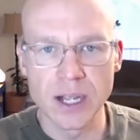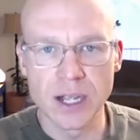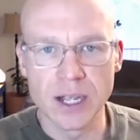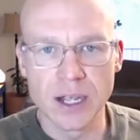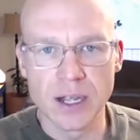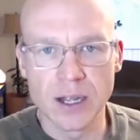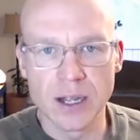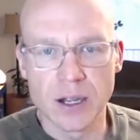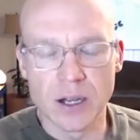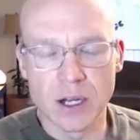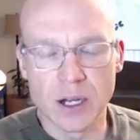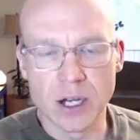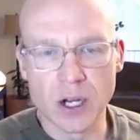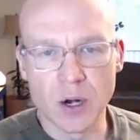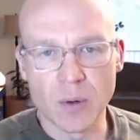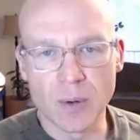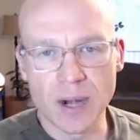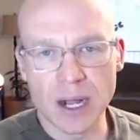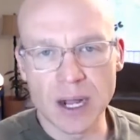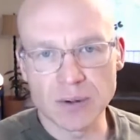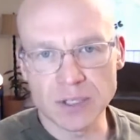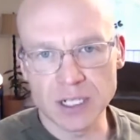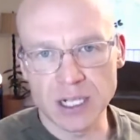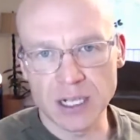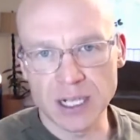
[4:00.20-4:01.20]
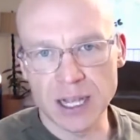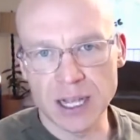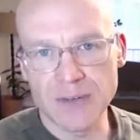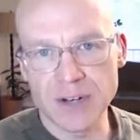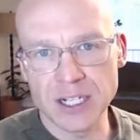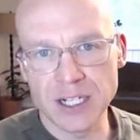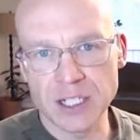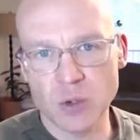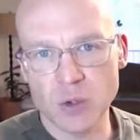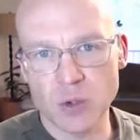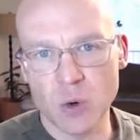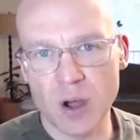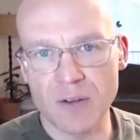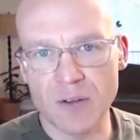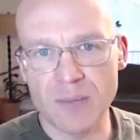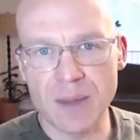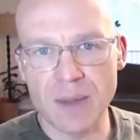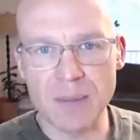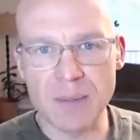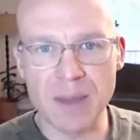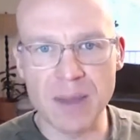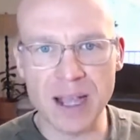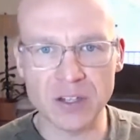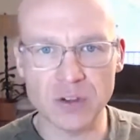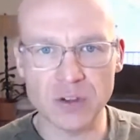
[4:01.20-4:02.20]
you know, when I was 11 and 12, my
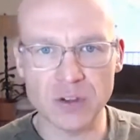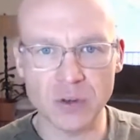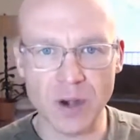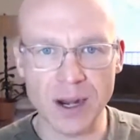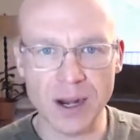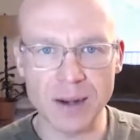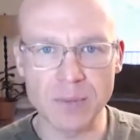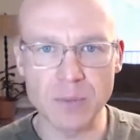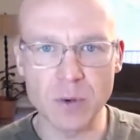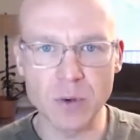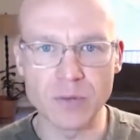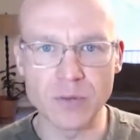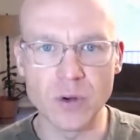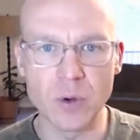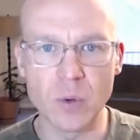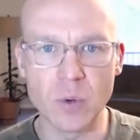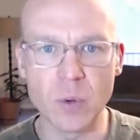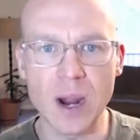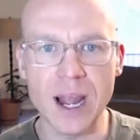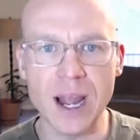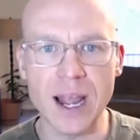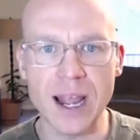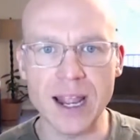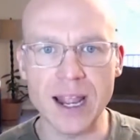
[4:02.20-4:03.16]
best friend moved away.